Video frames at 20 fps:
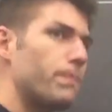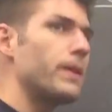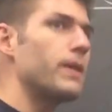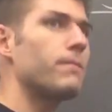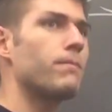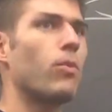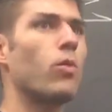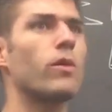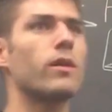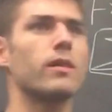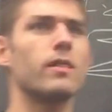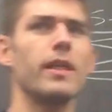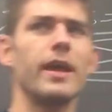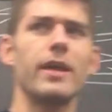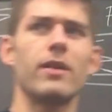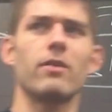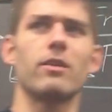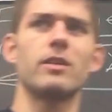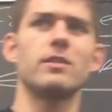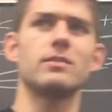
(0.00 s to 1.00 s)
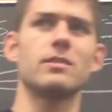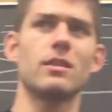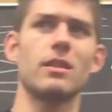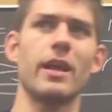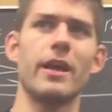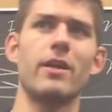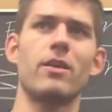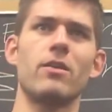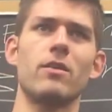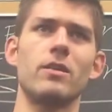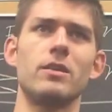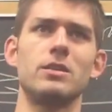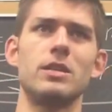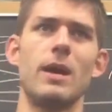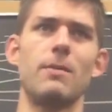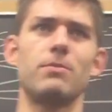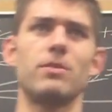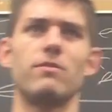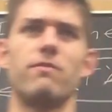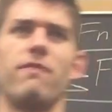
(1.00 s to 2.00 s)
be important later, because later in
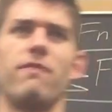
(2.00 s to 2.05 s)
chapter